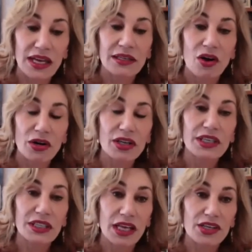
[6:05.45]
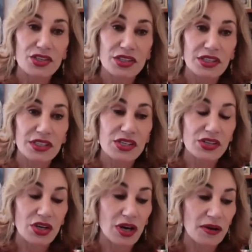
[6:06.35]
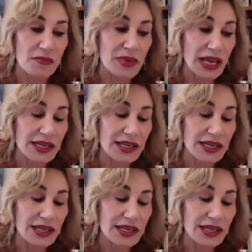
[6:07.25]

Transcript: and art collections and